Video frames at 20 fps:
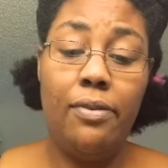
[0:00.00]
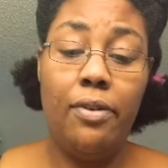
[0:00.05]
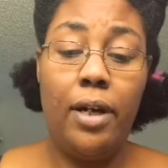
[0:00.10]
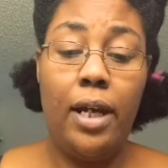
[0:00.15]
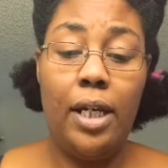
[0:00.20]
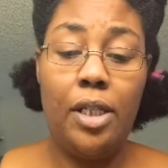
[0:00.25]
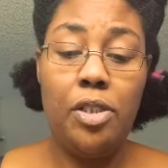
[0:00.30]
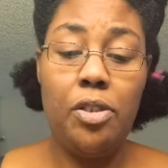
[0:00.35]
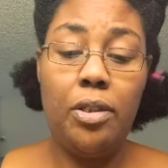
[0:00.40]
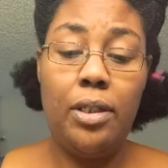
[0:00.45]
For
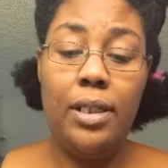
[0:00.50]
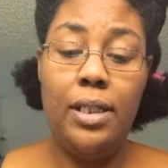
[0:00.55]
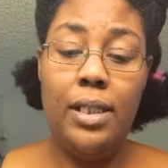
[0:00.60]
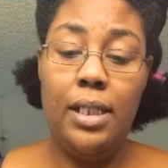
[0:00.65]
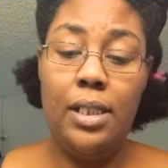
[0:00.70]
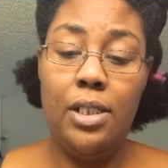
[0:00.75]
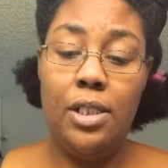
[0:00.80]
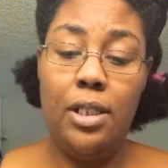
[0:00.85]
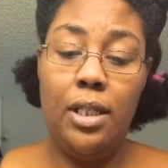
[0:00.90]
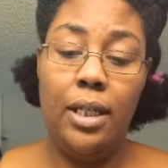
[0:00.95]
extra
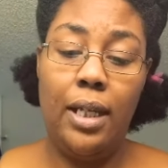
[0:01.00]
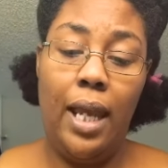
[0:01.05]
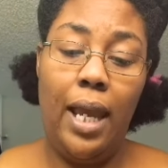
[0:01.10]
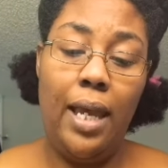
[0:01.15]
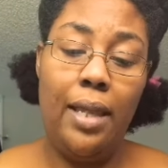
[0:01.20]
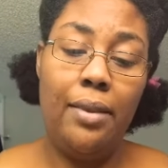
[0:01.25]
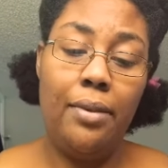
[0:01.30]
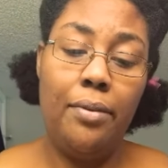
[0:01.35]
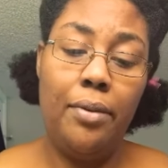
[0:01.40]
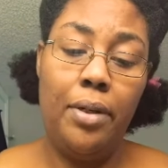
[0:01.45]
conditioning,
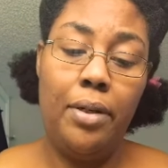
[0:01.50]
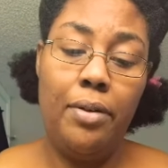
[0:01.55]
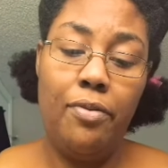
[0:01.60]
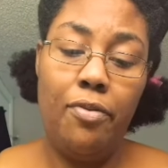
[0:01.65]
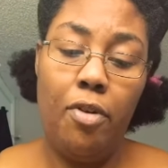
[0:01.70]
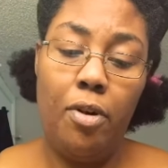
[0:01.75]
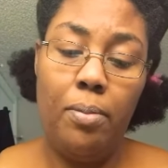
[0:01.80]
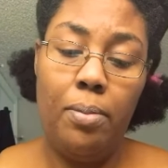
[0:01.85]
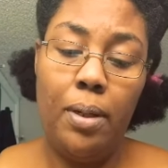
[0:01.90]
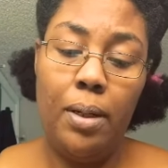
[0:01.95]
add three to
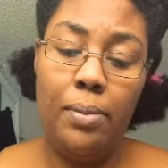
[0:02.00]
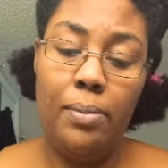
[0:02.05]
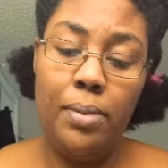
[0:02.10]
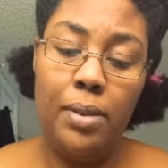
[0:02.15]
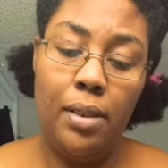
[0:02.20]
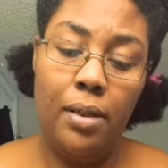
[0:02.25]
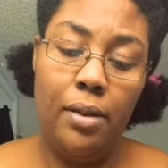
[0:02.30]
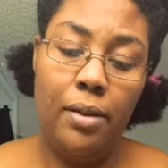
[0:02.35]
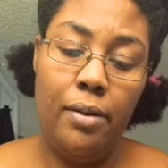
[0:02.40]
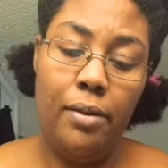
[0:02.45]
four
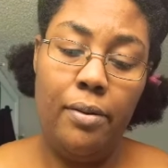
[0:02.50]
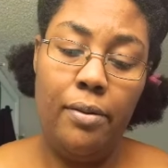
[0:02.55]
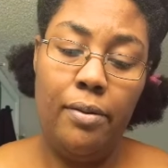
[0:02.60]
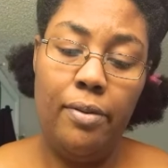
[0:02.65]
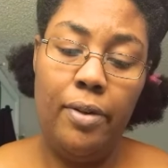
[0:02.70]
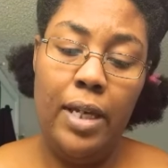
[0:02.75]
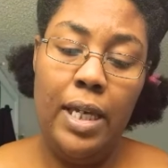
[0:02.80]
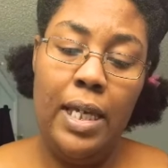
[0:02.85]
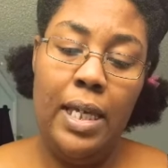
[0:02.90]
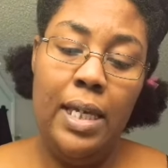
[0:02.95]
pumps
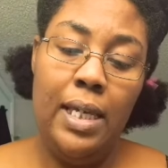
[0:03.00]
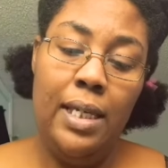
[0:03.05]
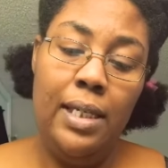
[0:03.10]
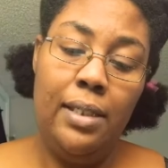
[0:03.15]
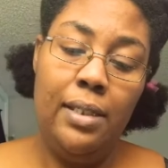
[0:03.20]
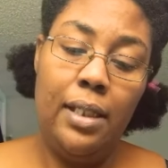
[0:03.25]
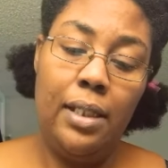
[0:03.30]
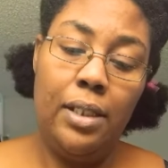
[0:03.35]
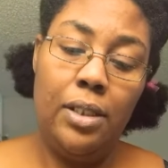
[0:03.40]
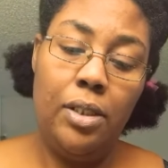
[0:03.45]
of
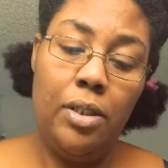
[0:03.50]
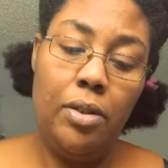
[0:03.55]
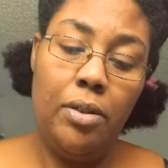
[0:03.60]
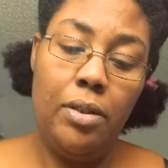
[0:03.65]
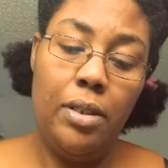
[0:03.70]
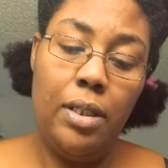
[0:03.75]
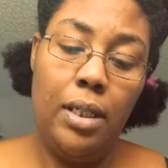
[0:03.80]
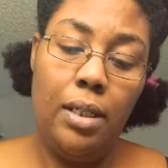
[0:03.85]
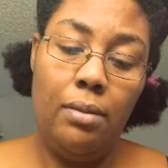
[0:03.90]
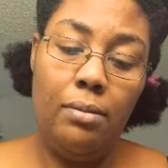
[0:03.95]

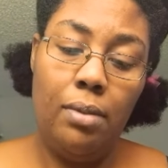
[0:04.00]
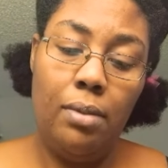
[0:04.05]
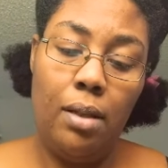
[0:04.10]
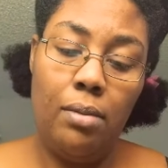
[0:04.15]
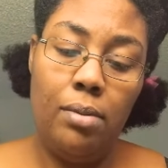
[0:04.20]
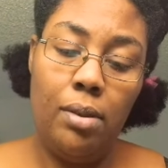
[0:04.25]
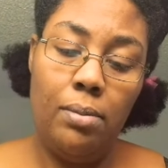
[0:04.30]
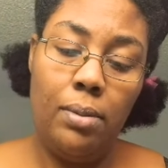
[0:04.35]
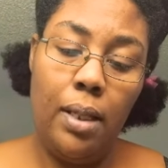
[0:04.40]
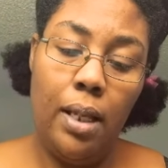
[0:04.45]
613,
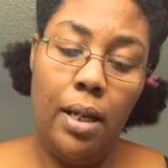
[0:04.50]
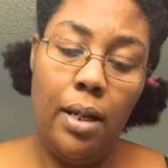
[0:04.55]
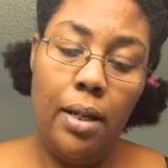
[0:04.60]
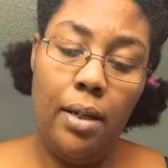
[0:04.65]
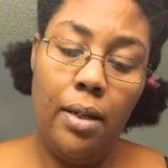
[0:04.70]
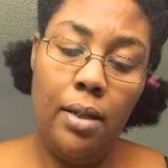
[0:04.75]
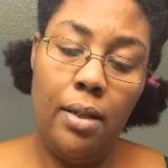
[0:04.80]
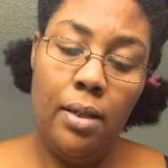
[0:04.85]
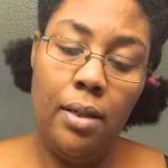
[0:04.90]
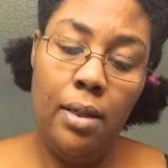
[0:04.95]
blah, blah, blah.